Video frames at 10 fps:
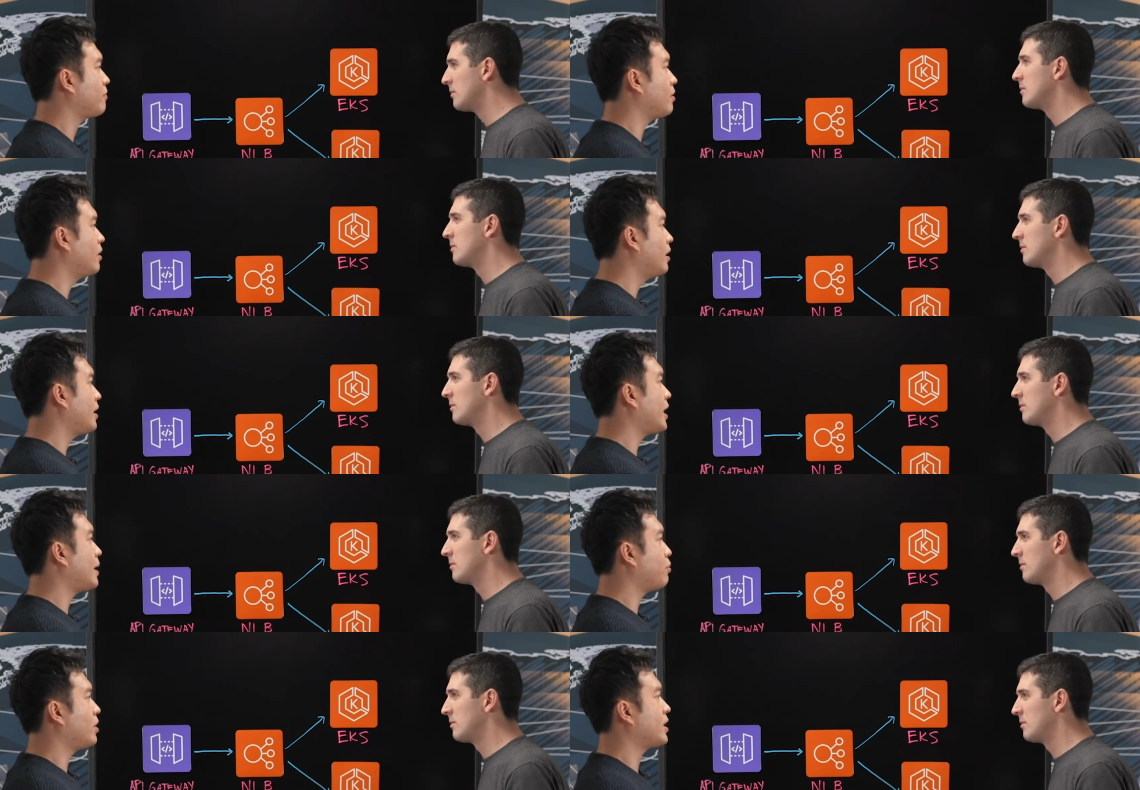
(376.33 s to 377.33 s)
Speaker 1: for
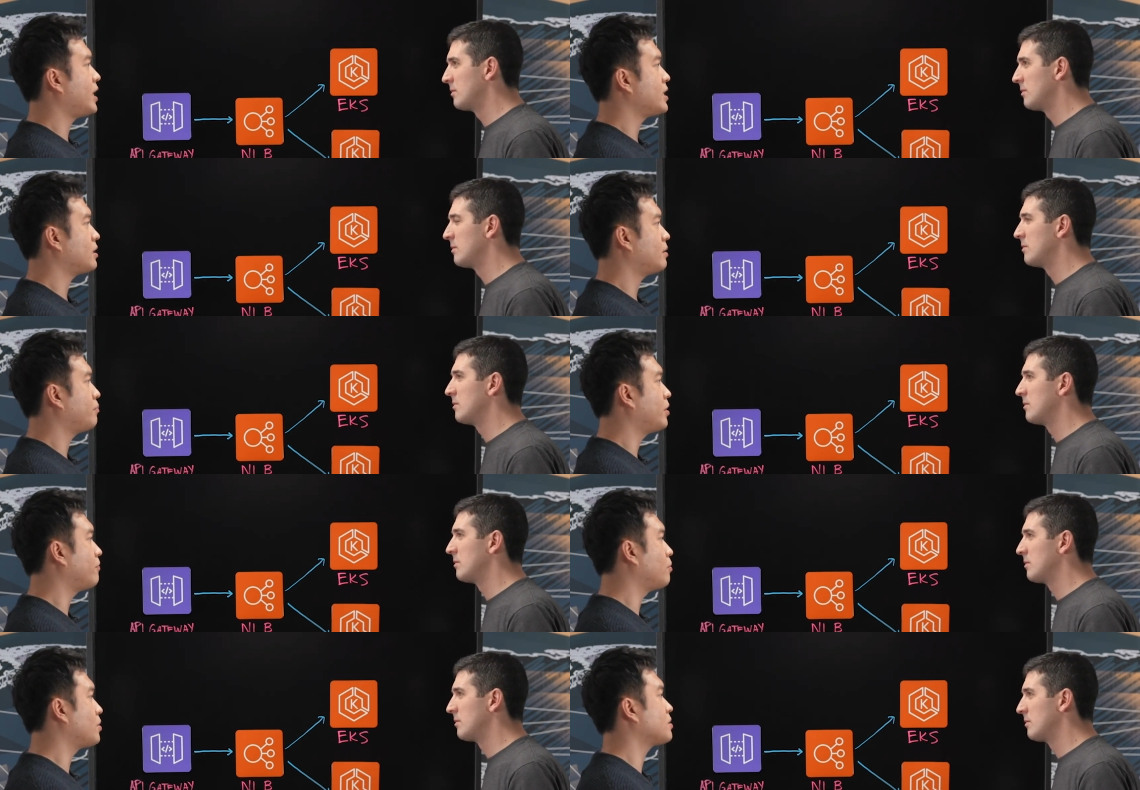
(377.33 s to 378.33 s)
application
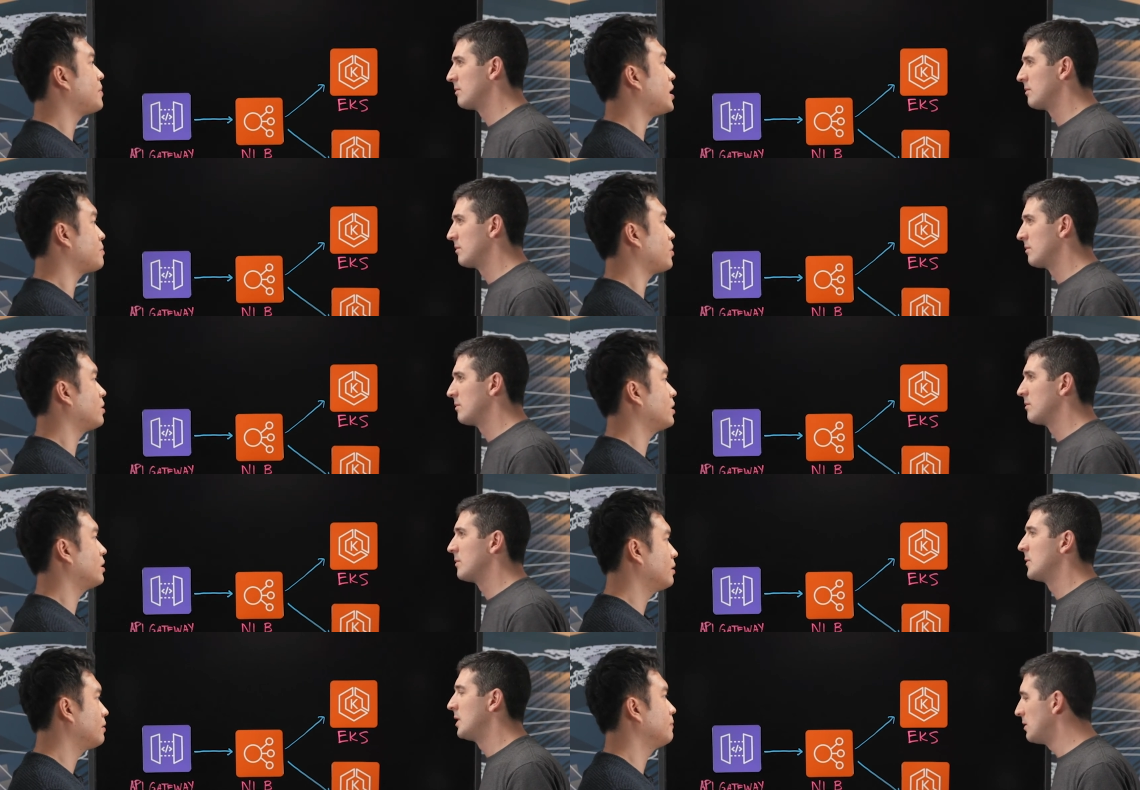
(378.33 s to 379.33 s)
performance management.
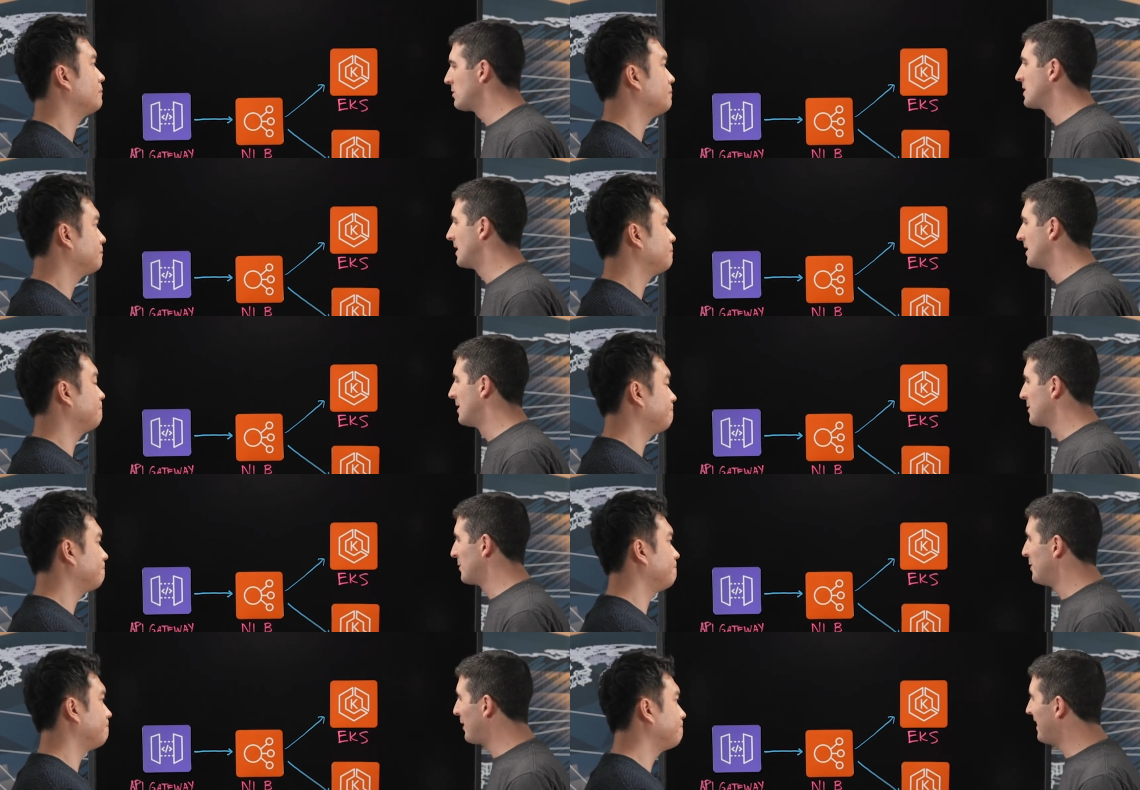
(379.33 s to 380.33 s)
Speaker 2: Interesting. So,
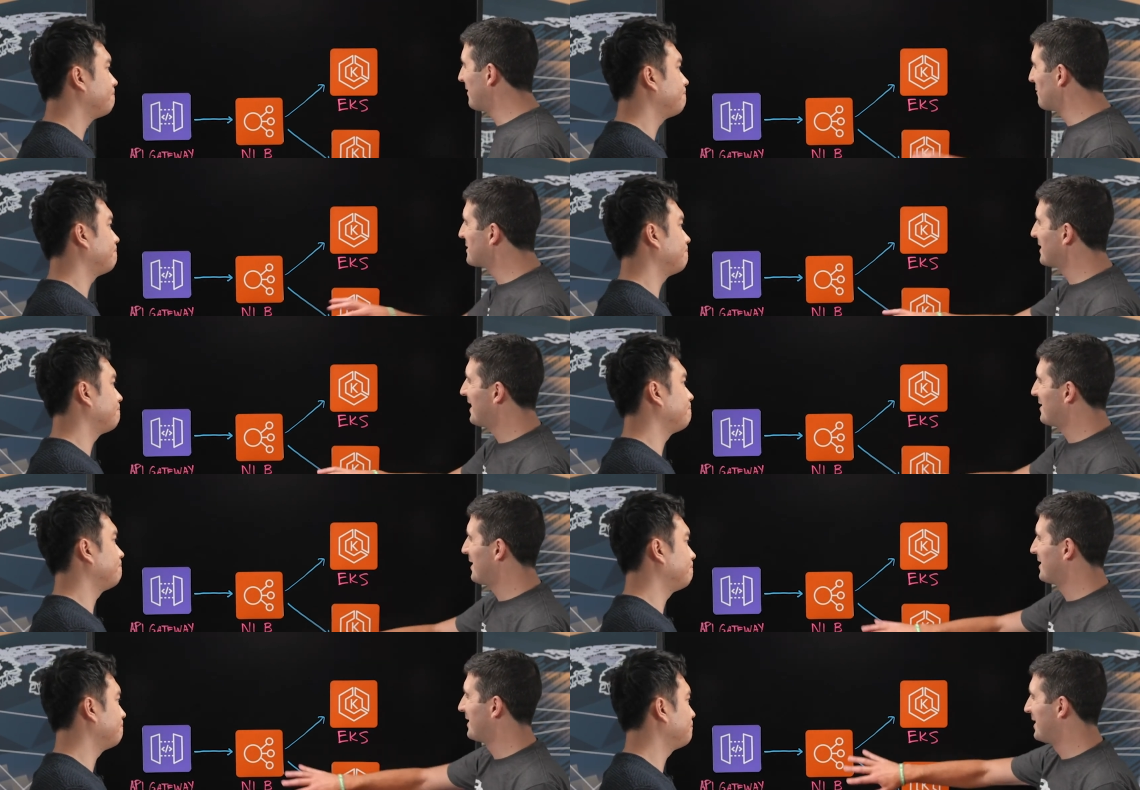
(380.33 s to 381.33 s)
you know, originally I
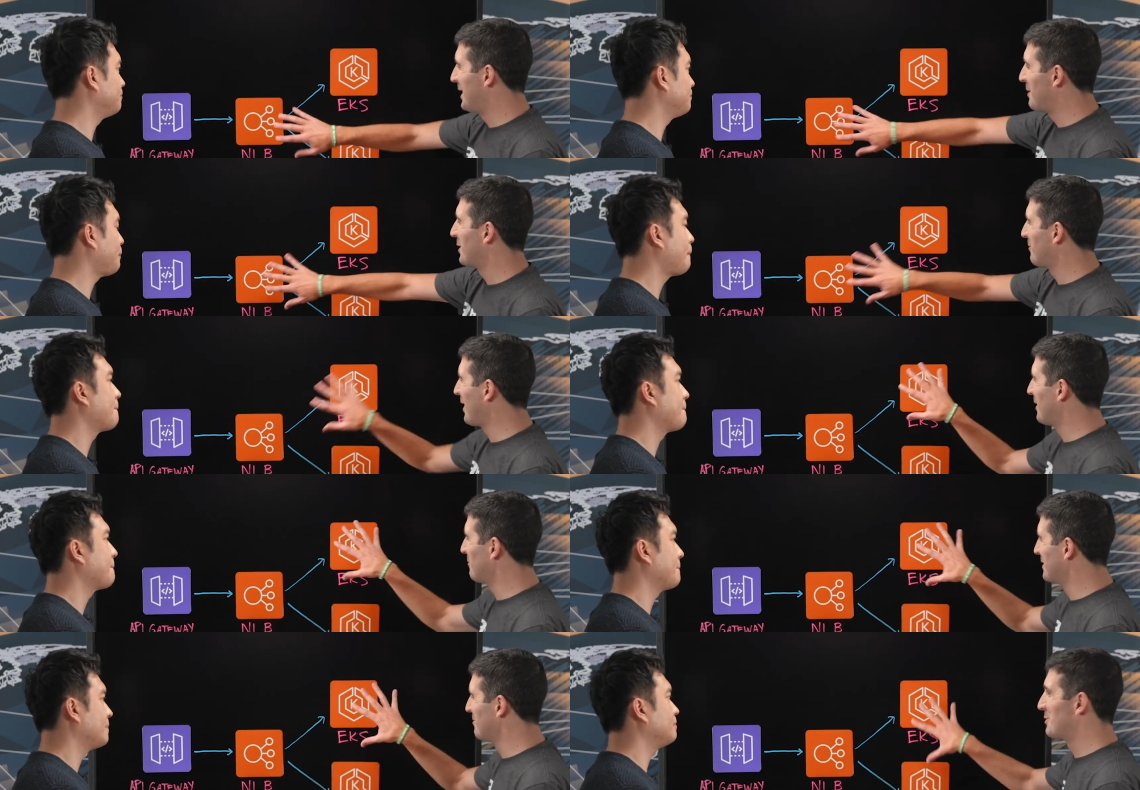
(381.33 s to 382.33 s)
thought that the network part
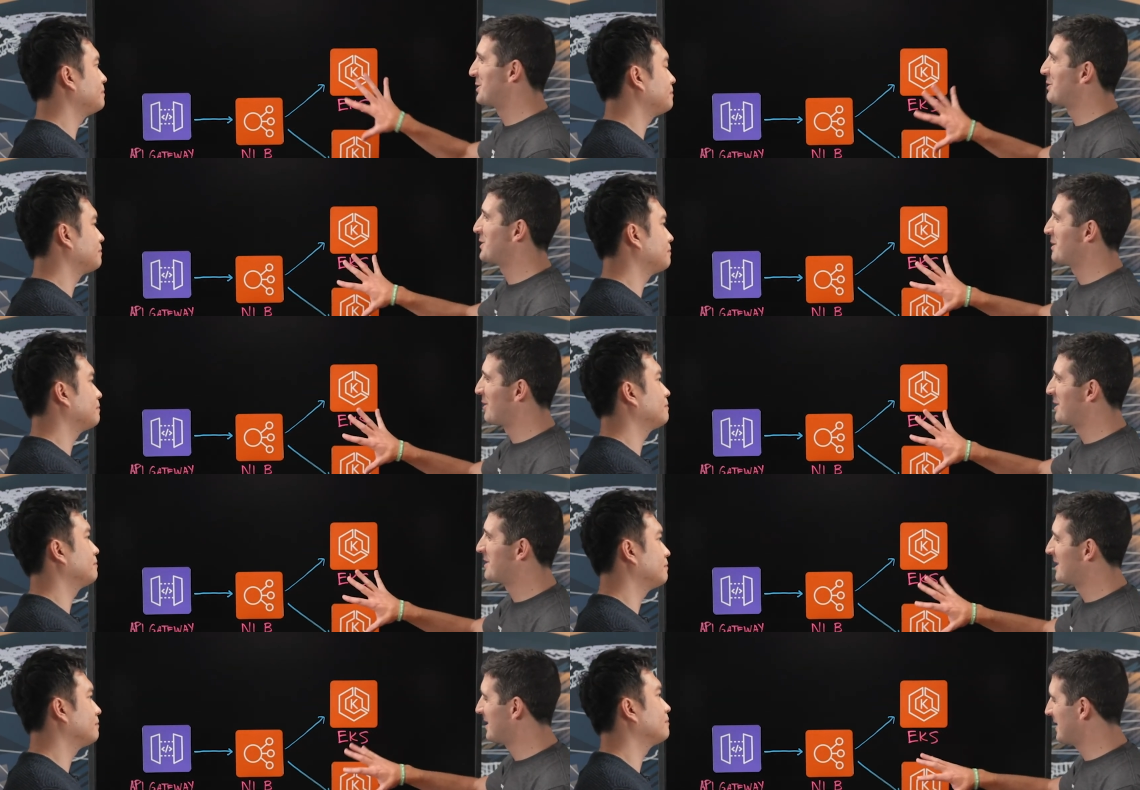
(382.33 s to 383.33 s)
was the most interesting part of
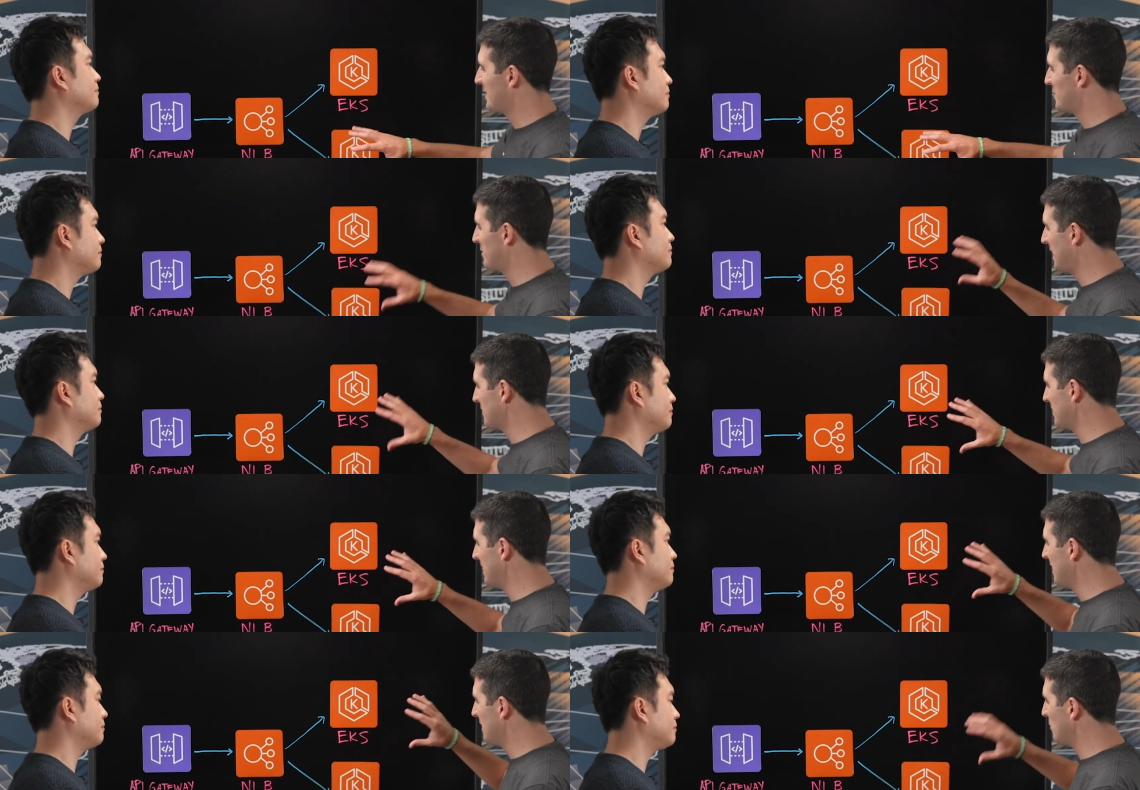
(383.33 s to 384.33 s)
this architecture, but
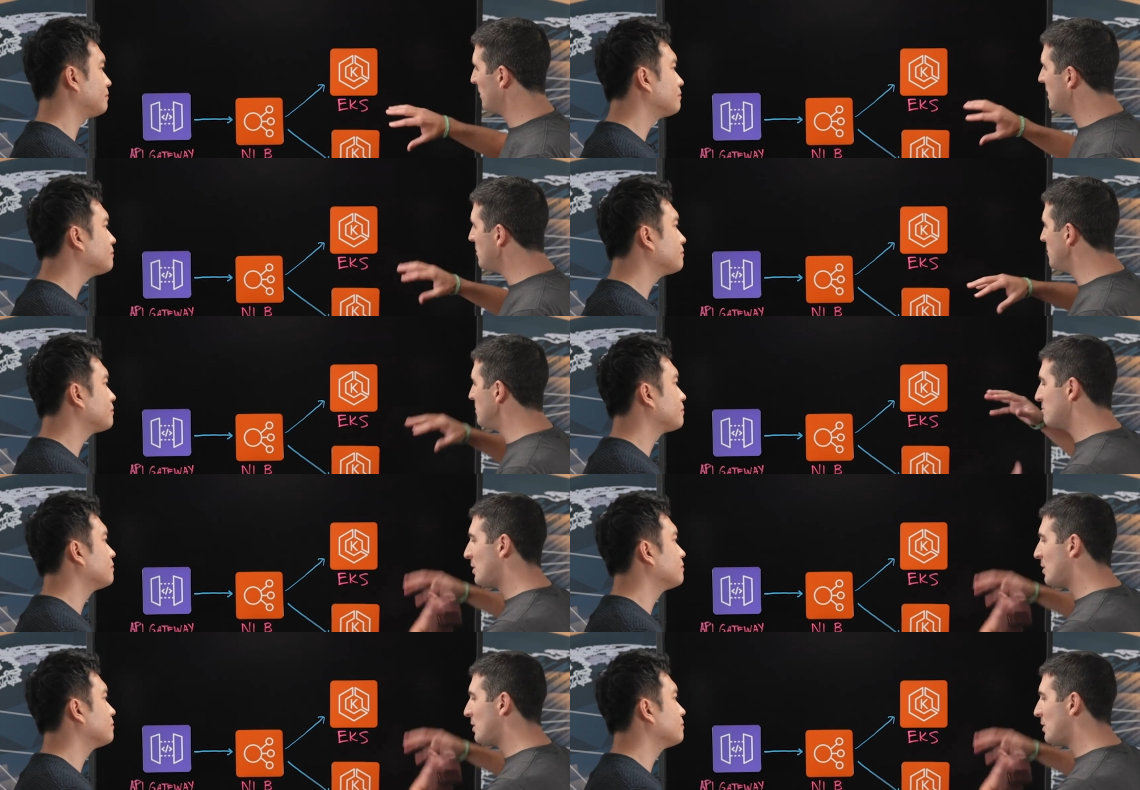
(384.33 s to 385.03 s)
actually the way you use